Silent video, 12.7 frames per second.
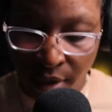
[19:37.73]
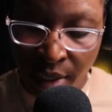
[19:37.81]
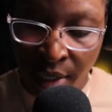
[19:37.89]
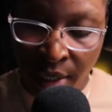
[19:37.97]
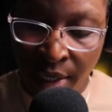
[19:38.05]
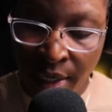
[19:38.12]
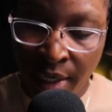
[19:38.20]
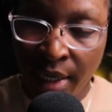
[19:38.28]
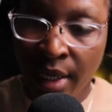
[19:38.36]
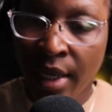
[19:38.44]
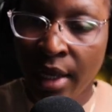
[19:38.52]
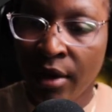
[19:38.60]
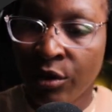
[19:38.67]
and
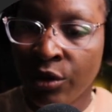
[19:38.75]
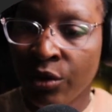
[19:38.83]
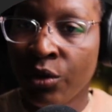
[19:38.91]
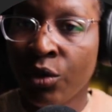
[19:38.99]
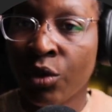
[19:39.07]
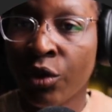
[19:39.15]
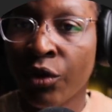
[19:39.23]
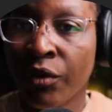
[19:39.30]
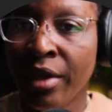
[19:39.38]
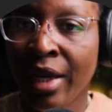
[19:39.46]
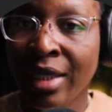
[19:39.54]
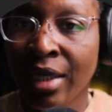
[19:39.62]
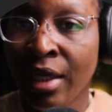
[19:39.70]
to
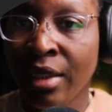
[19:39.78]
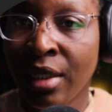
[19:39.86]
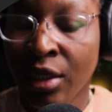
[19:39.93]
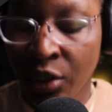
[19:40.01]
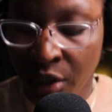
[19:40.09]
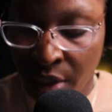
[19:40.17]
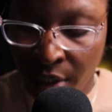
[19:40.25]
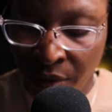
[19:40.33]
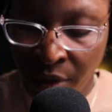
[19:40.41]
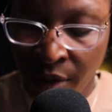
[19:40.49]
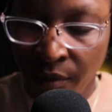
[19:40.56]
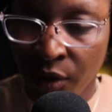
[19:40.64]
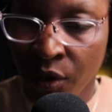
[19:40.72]
create a dictionary,